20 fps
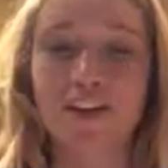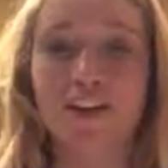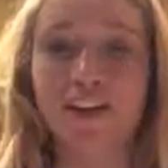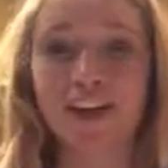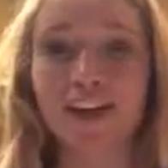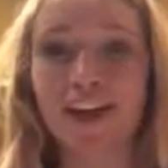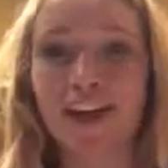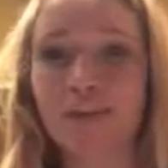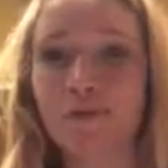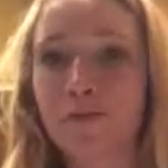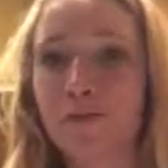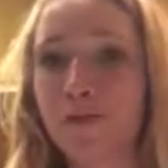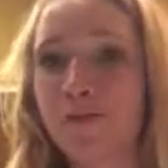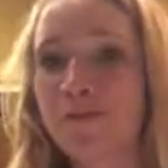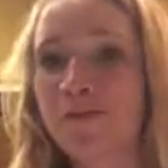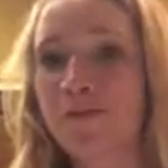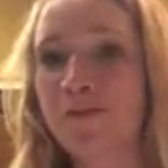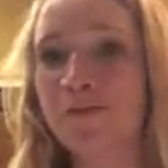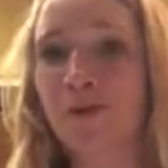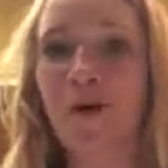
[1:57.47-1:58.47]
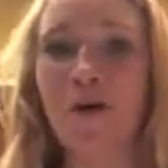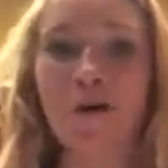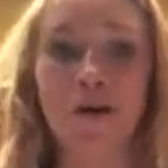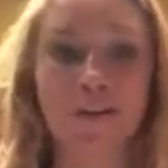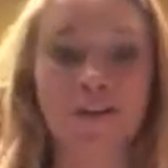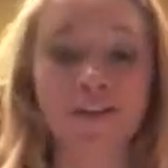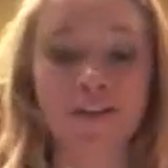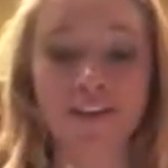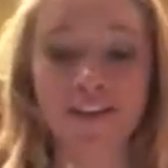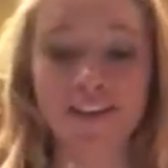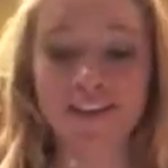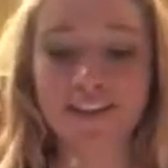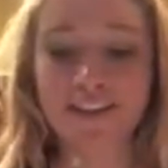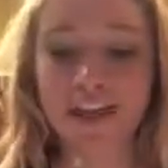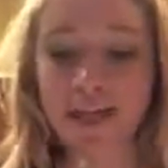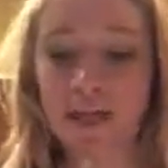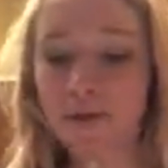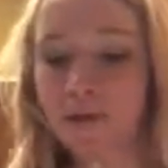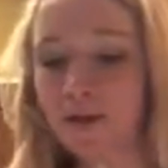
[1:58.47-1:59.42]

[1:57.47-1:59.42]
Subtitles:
again, we're from all over the state.